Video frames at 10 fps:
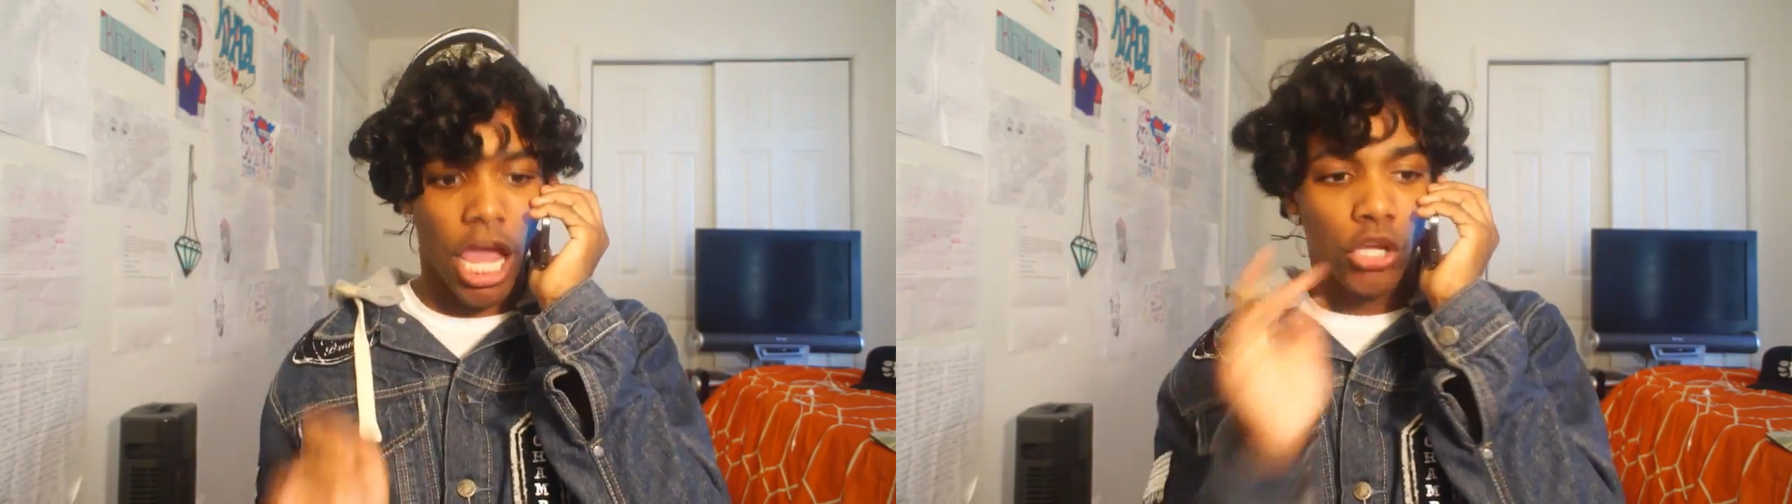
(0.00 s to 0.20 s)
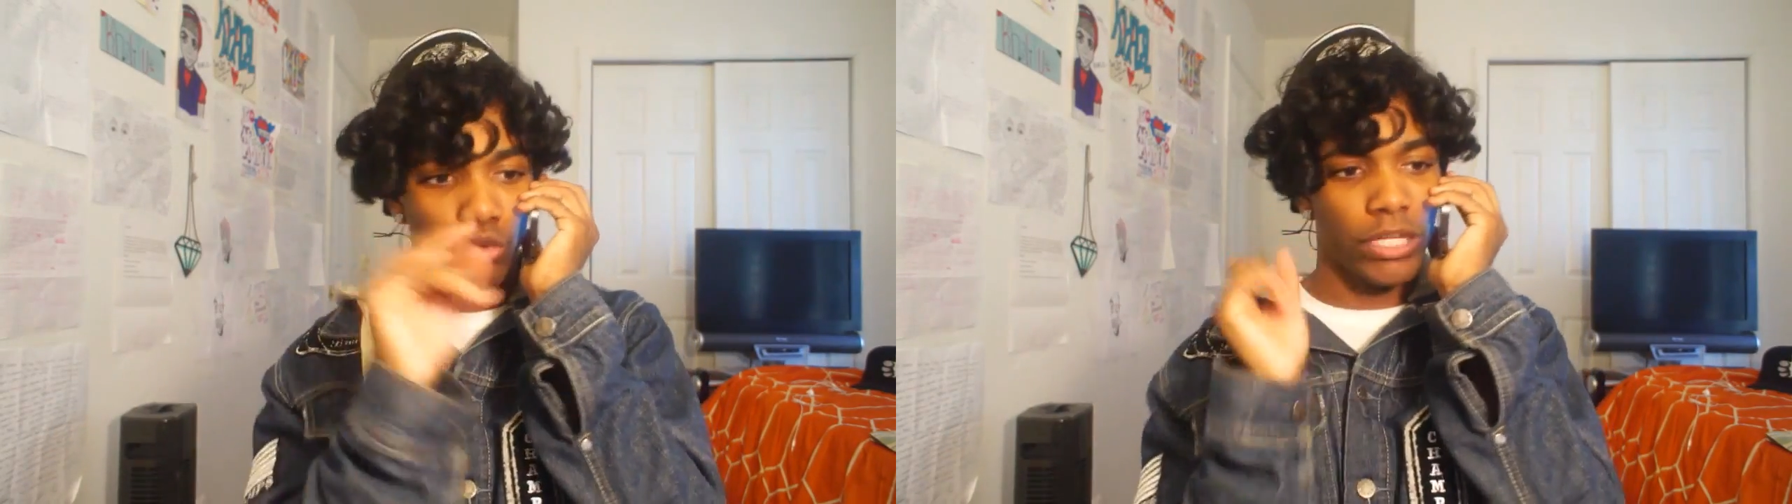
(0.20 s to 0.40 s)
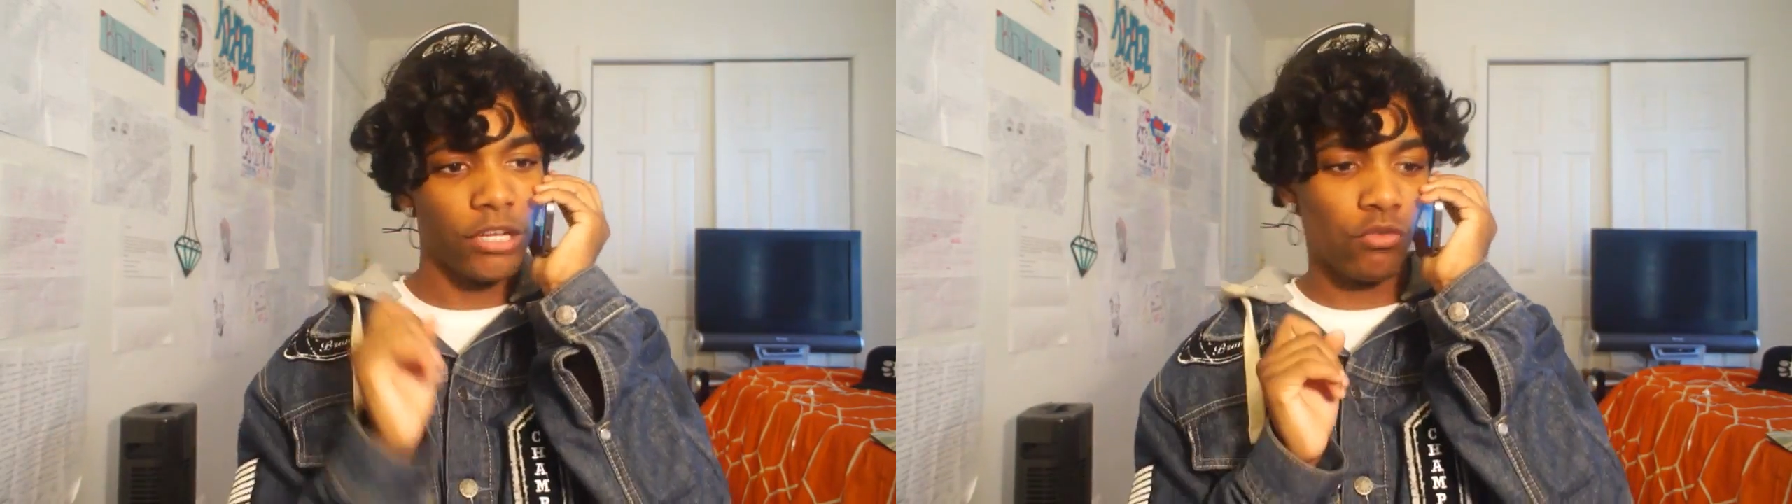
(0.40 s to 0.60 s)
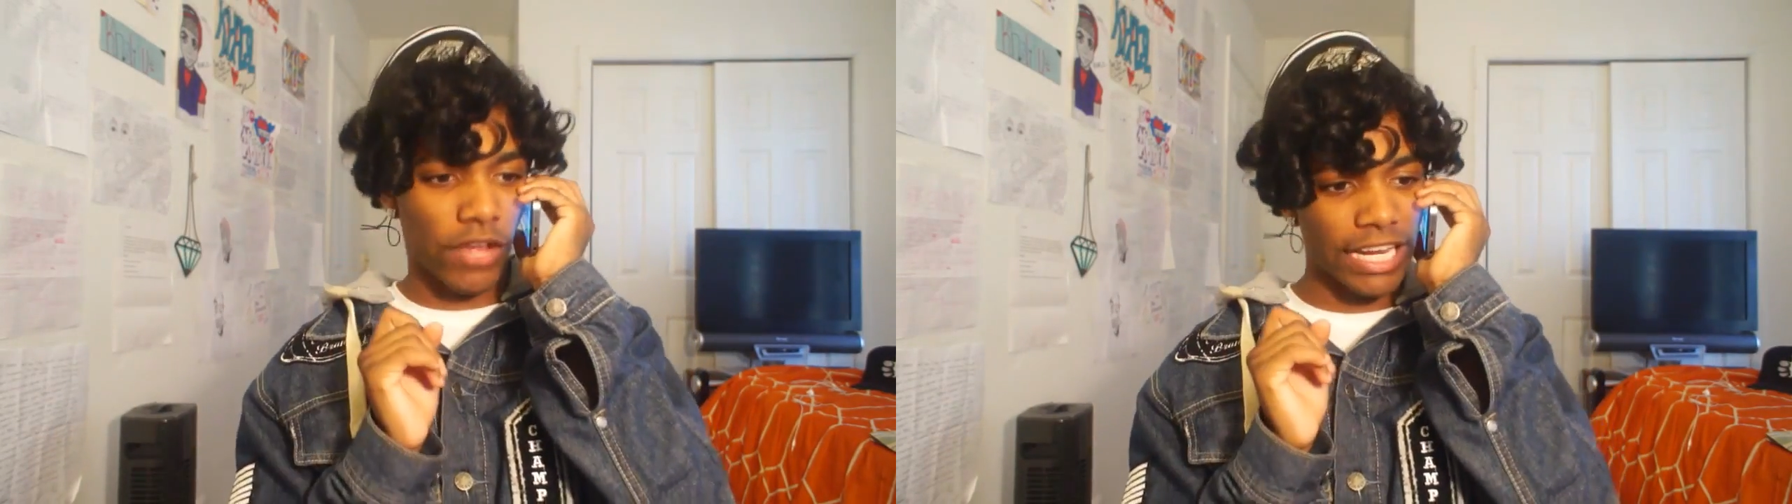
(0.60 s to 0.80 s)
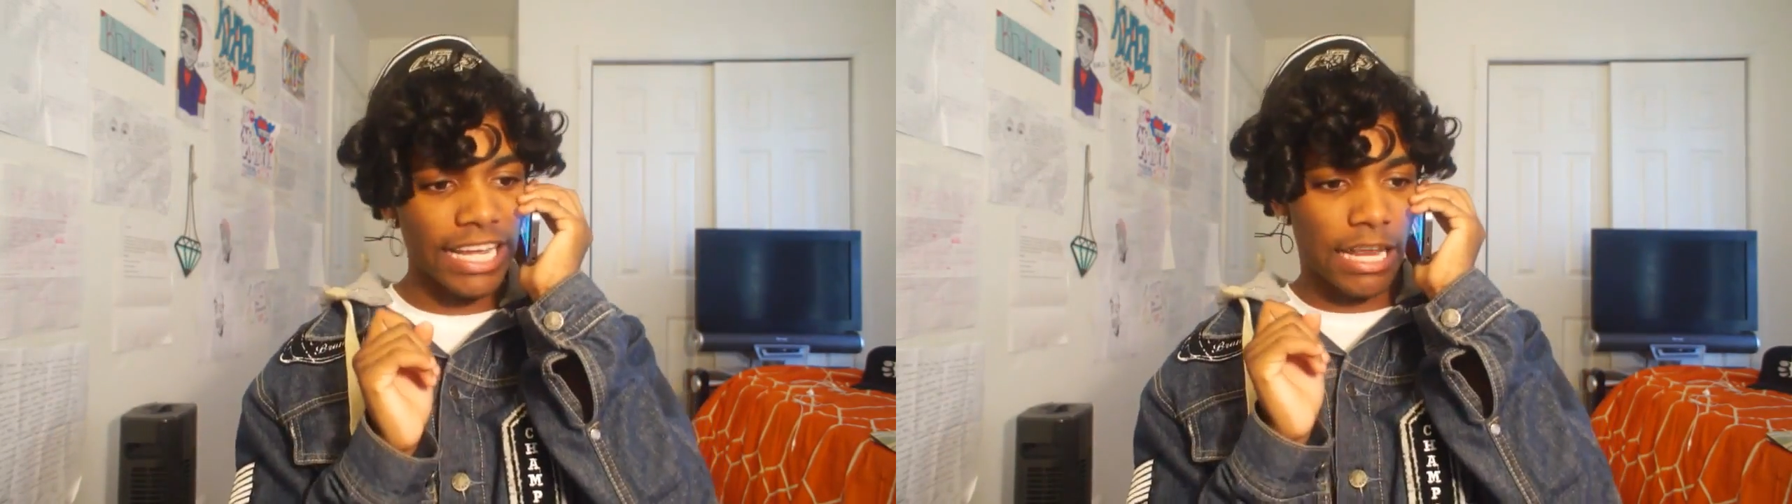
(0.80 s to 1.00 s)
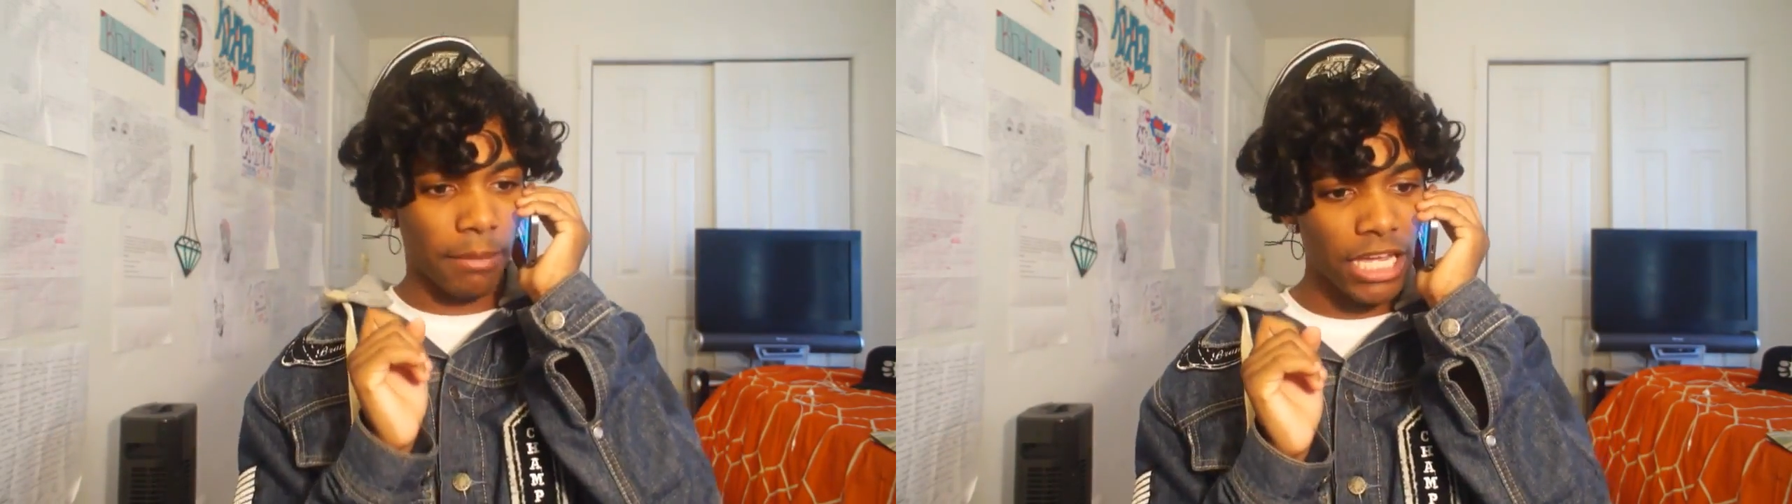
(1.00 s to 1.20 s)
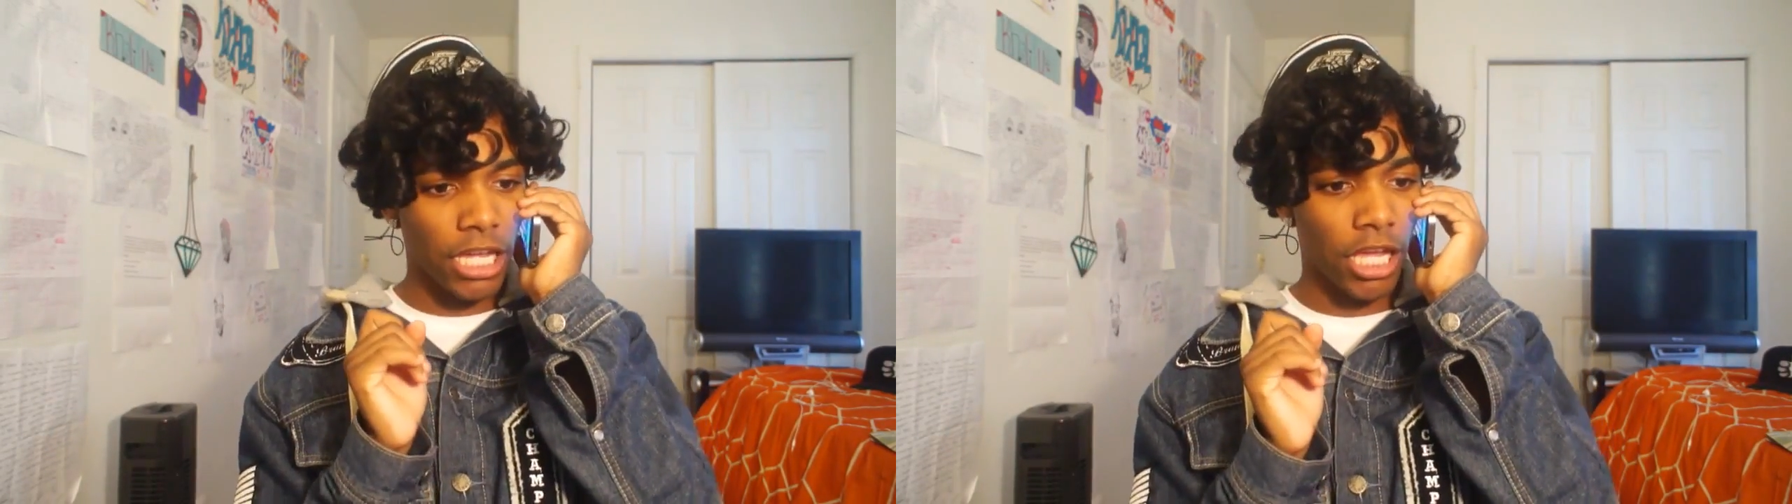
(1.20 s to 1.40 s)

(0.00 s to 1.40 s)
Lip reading: You think you funnier than me?